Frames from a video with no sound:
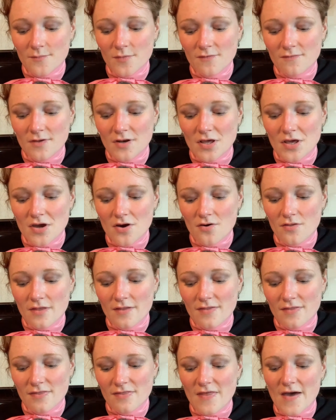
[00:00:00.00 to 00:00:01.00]
the video that
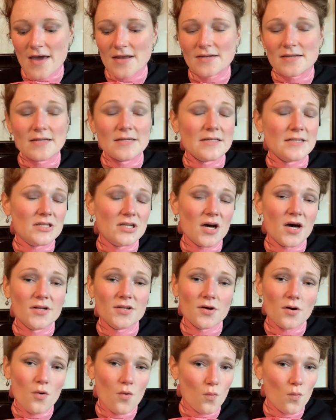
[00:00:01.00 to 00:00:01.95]
that did not